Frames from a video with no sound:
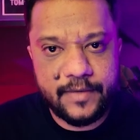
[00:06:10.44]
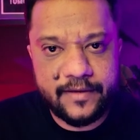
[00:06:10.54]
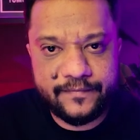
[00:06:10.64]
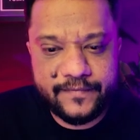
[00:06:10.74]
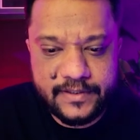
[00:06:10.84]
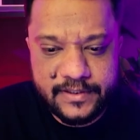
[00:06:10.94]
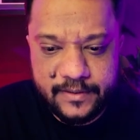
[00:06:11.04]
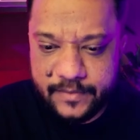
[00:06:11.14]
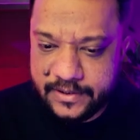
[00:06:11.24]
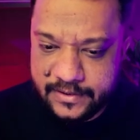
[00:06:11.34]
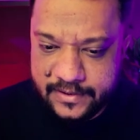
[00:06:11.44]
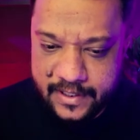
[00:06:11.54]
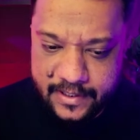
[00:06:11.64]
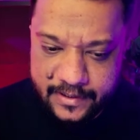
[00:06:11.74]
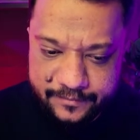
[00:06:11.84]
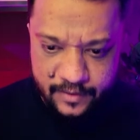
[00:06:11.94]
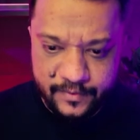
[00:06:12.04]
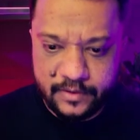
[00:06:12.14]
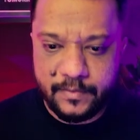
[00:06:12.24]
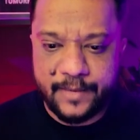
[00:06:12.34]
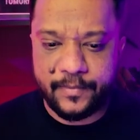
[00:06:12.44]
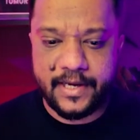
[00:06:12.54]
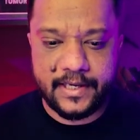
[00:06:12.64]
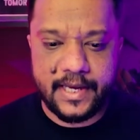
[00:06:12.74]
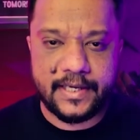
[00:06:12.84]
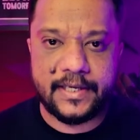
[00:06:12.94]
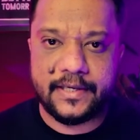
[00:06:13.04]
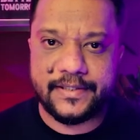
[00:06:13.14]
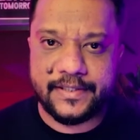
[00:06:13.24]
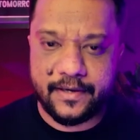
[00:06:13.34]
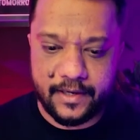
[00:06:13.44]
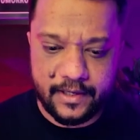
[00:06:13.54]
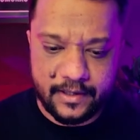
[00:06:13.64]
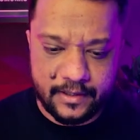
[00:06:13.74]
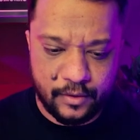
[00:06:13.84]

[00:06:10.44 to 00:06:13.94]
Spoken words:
my first image is ready with my main character is running and